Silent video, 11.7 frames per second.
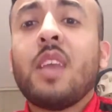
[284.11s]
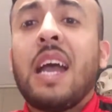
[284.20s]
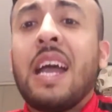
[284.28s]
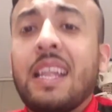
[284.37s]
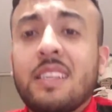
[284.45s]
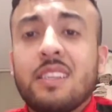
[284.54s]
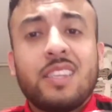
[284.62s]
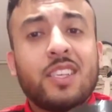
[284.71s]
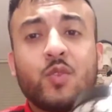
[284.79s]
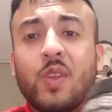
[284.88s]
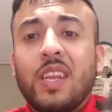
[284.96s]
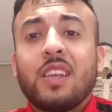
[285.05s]
and
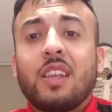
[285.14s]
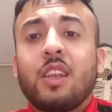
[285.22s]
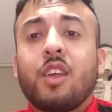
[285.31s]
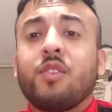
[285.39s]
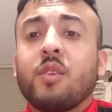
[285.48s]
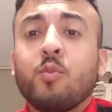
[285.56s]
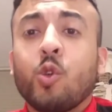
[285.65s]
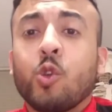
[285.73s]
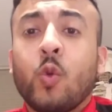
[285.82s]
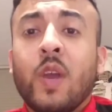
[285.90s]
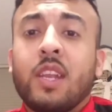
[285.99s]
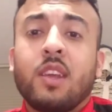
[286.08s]
there's really nothing more
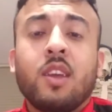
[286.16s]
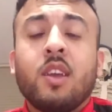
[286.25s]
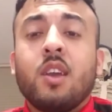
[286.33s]
to add.